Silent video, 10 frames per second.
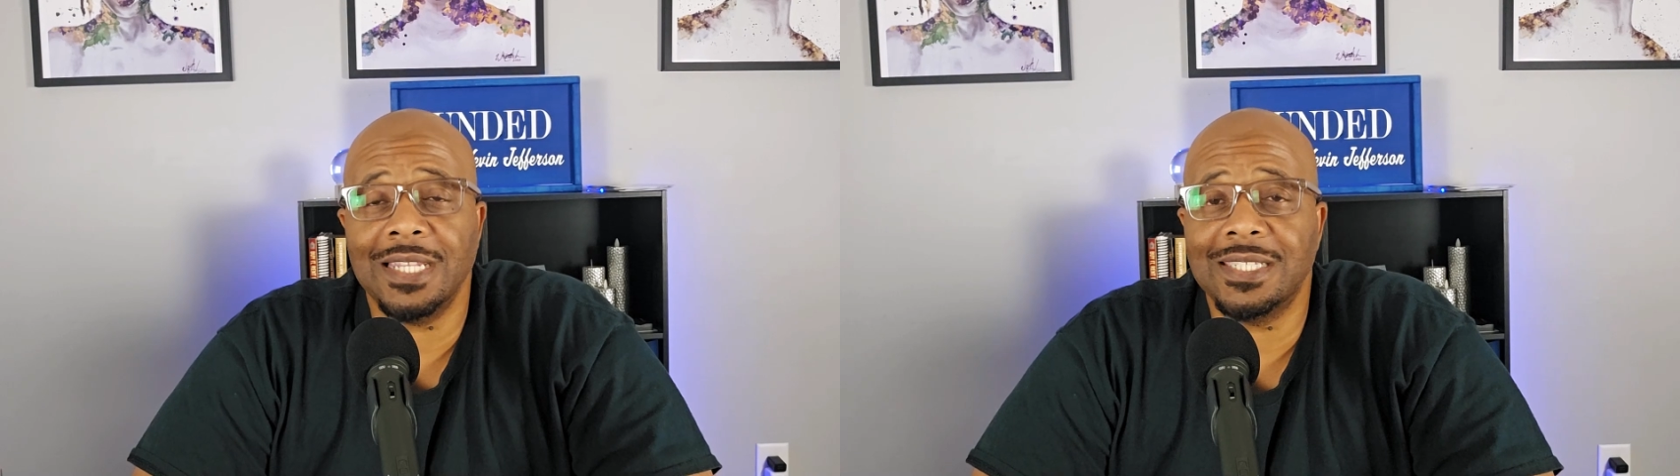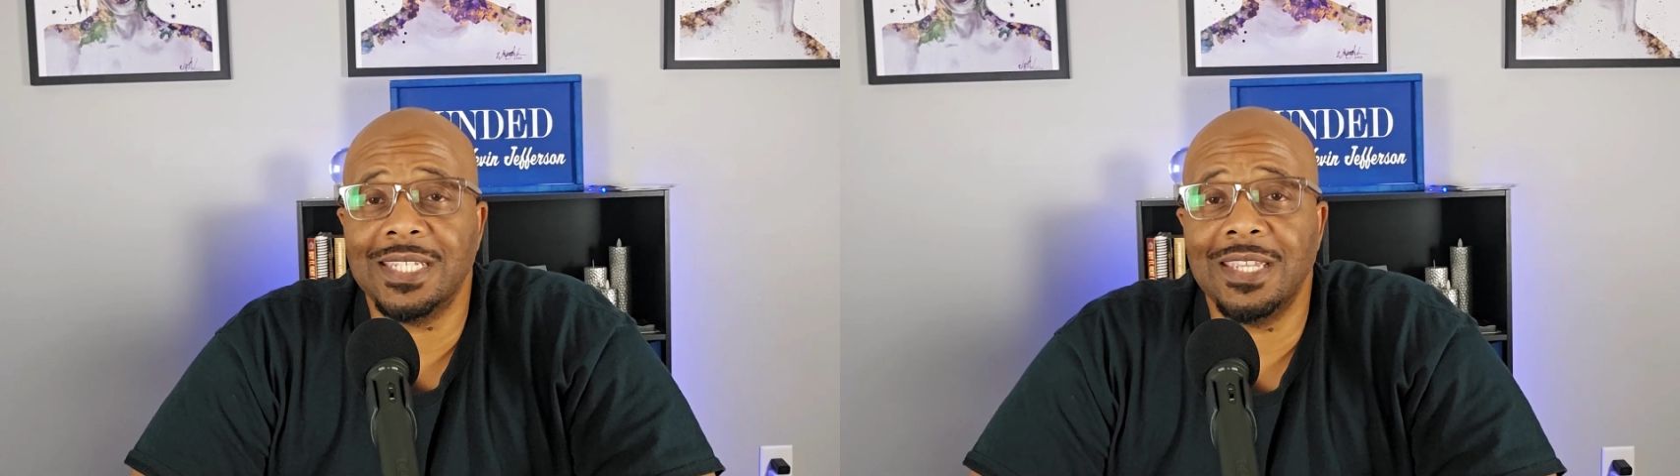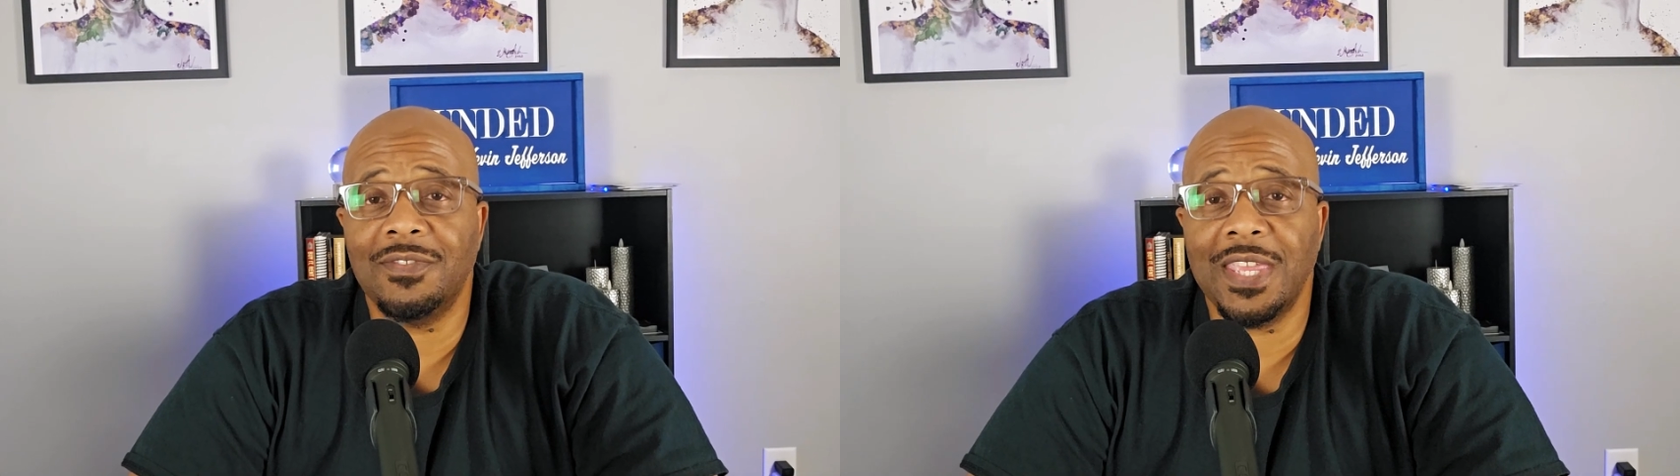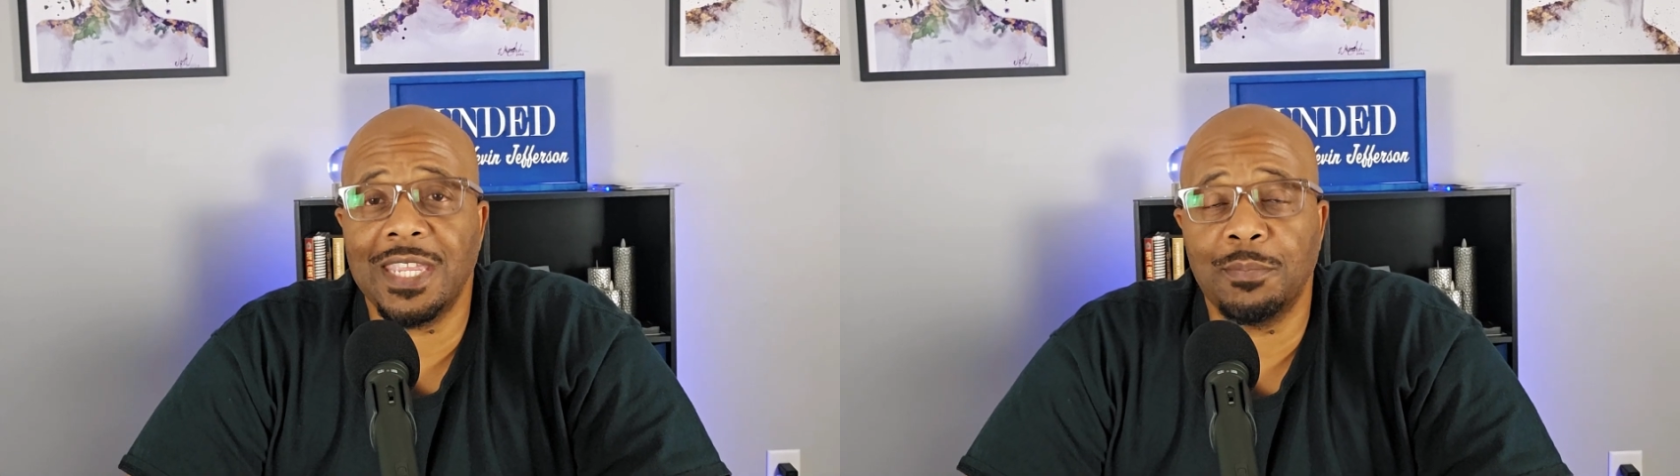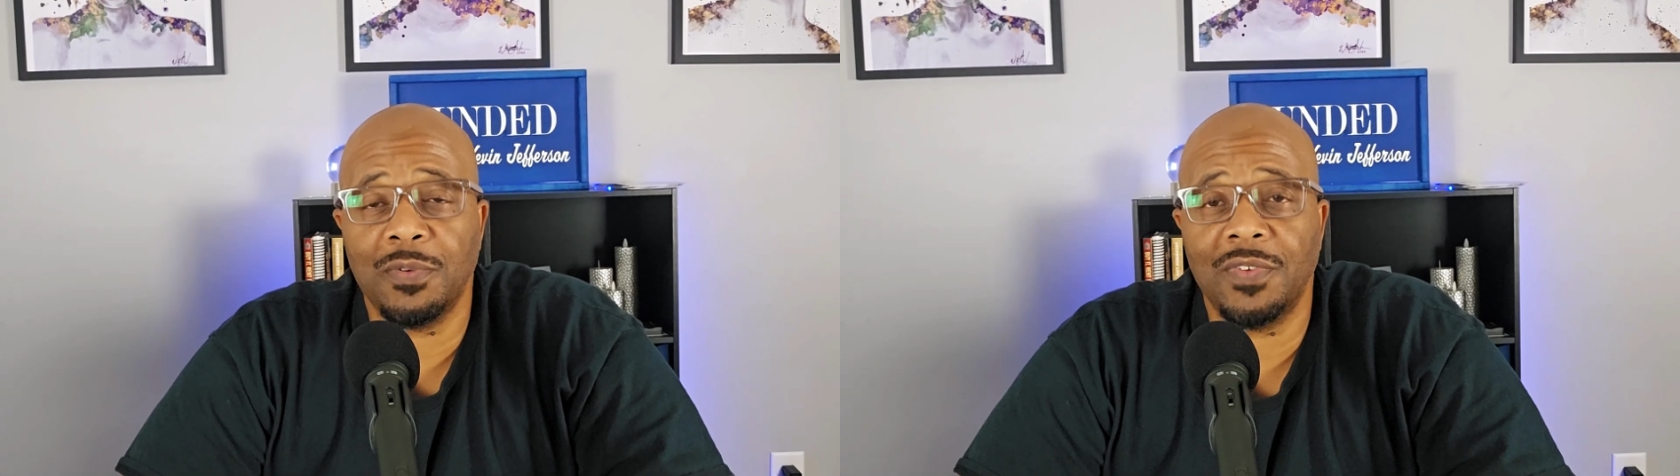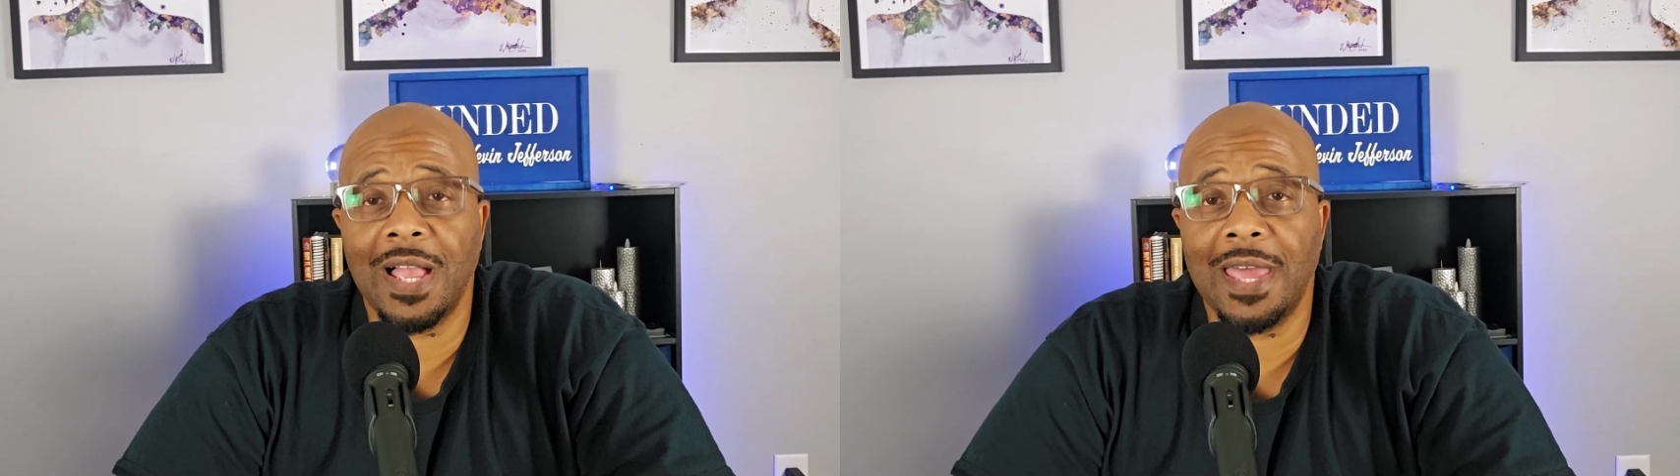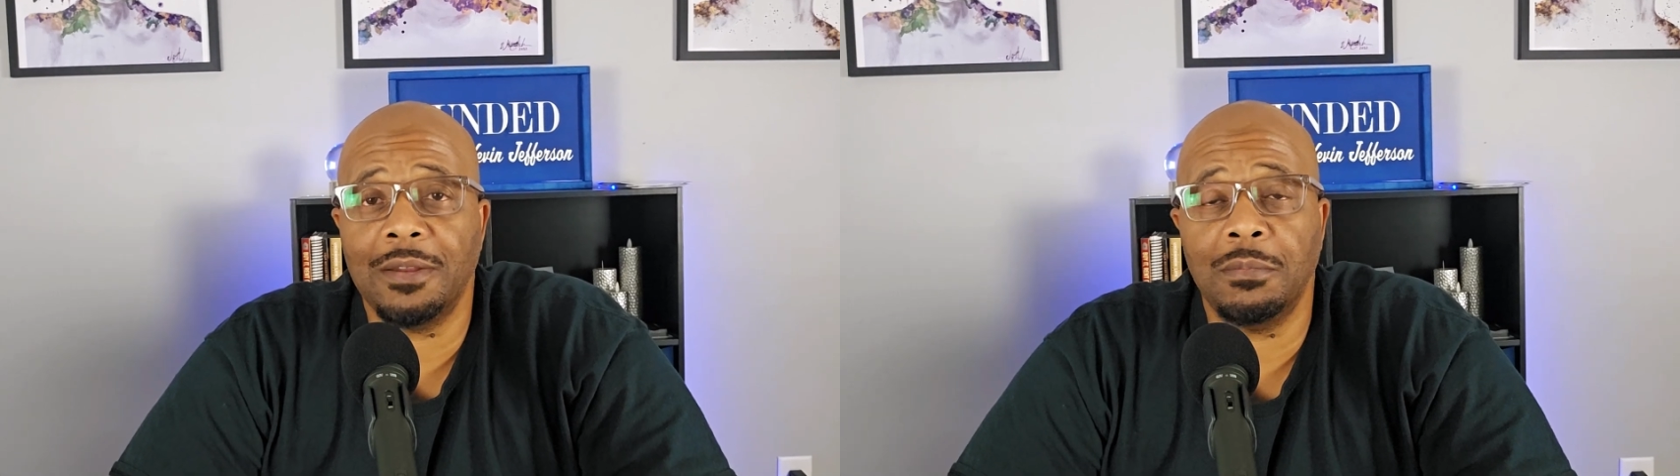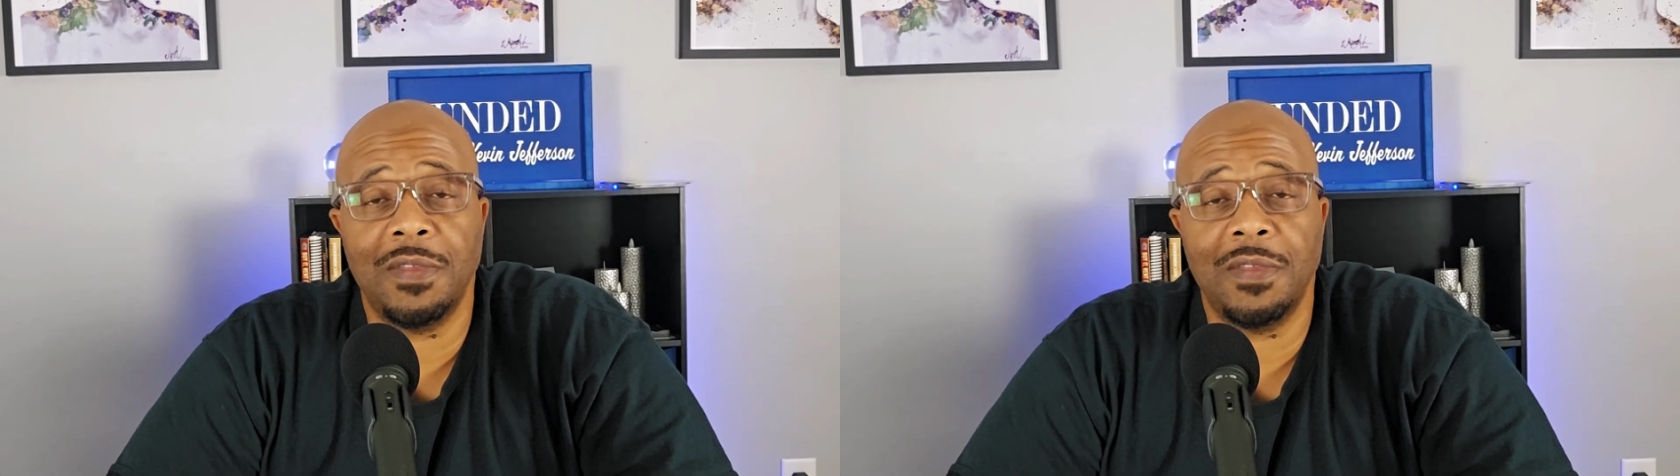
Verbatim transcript: and see if they can provide them.